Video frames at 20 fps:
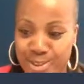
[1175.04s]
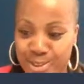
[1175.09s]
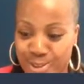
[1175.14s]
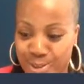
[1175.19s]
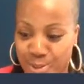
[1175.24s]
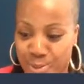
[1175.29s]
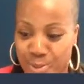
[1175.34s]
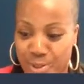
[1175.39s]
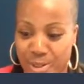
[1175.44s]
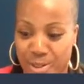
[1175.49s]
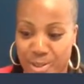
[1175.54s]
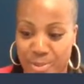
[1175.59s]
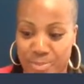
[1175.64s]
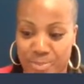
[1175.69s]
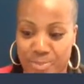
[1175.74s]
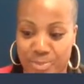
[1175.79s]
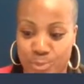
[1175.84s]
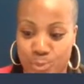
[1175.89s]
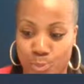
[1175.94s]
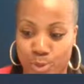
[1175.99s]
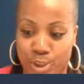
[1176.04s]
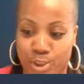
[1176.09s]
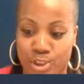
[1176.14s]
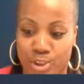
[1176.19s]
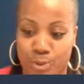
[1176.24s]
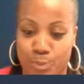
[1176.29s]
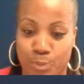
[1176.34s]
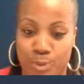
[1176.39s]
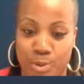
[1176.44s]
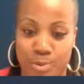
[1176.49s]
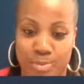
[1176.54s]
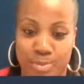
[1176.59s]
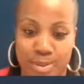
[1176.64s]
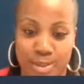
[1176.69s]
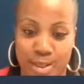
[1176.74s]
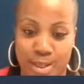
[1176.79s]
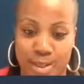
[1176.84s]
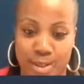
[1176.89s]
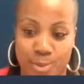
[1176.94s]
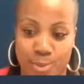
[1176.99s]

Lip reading: So we just want